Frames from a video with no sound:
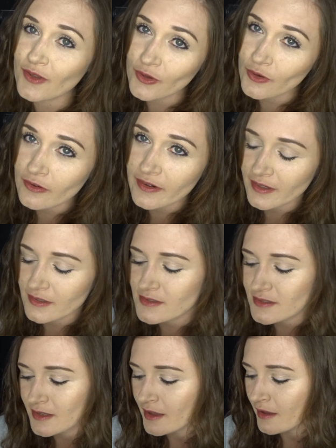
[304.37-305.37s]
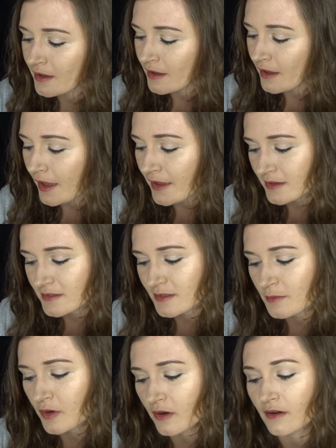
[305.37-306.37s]
Curious
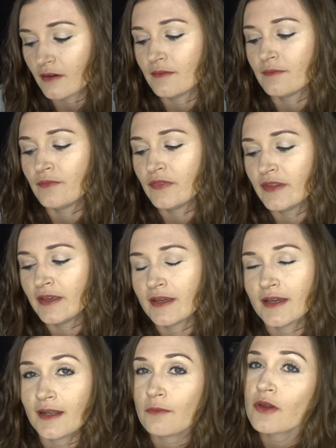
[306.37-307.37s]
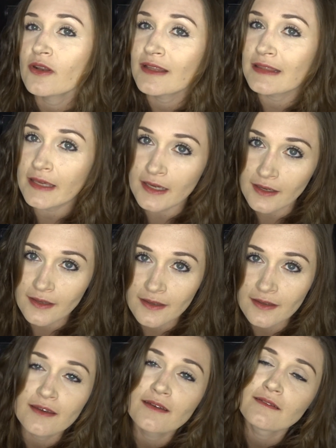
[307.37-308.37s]
ASMR, and I'm going to
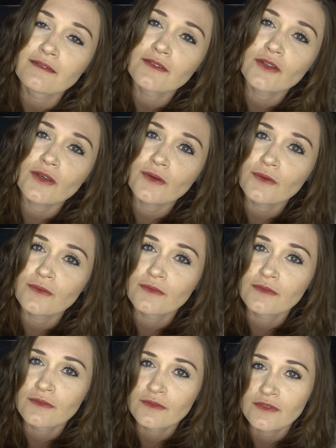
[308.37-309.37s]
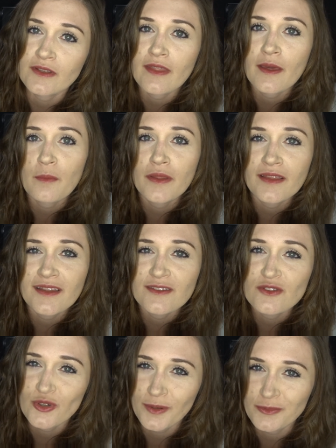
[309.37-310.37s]
link you to them in the
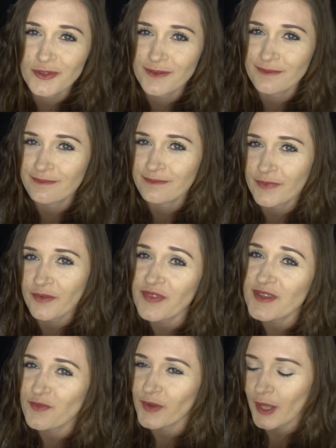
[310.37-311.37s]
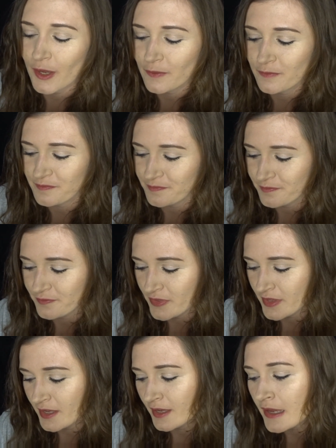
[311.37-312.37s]
description of this video.
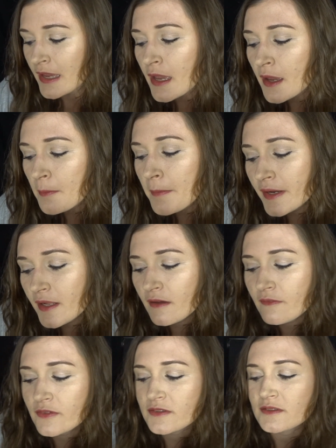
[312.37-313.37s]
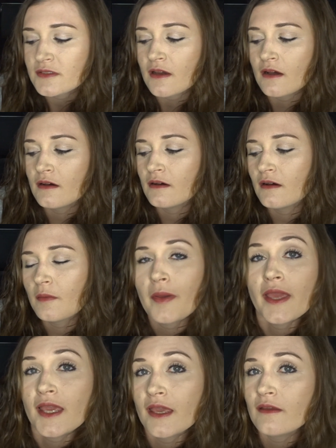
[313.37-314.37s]
Many of us are
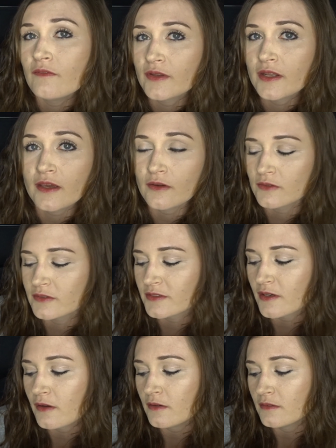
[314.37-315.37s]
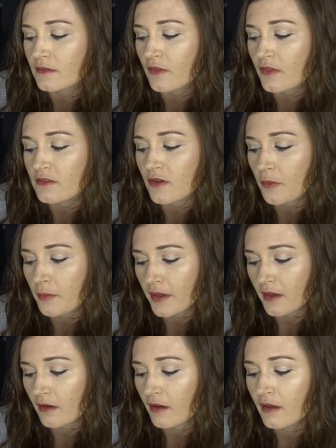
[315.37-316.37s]
making videos on the
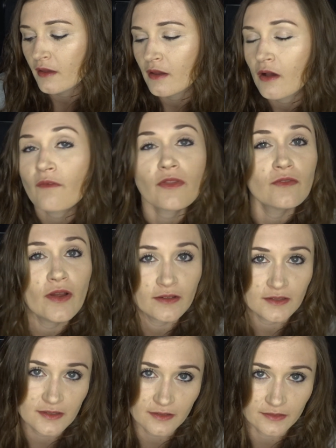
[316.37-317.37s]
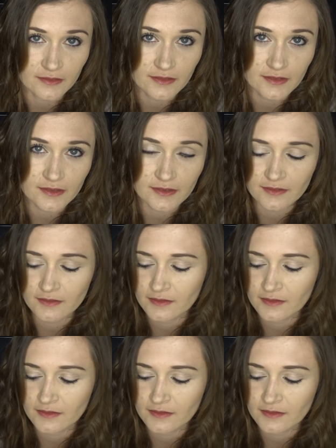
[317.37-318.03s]
topic of the Renaissance,